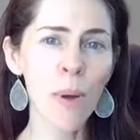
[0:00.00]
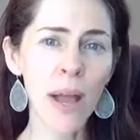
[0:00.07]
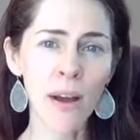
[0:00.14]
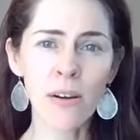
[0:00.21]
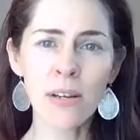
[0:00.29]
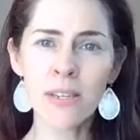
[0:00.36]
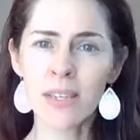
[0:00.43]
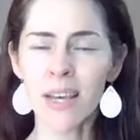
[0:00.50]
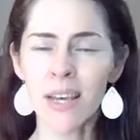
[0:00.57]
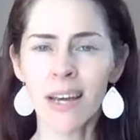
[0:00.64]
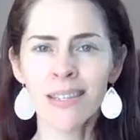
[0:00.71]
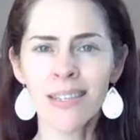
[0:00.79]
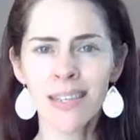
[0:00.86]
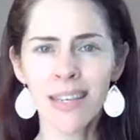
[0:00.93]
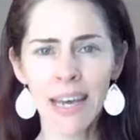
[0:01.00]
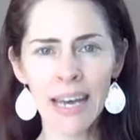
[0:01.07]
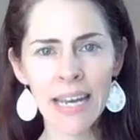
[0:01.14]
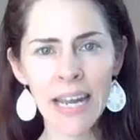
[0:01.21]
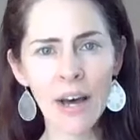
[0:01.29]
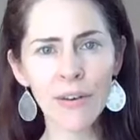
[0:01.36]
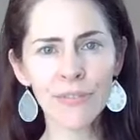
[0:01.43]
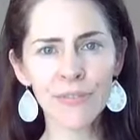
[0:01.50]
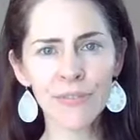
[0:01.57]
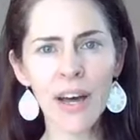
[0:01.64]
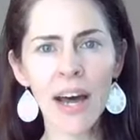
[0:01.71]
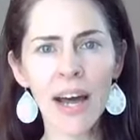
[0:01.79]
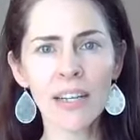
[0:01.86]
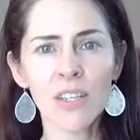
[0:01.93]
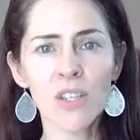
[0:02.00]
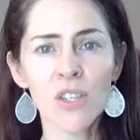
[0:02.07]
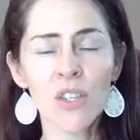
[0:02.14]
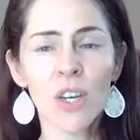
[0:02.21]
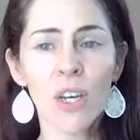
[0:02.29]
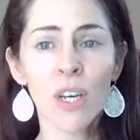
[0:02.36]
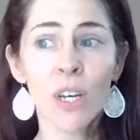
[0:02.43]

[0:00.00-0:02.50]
parasites can affect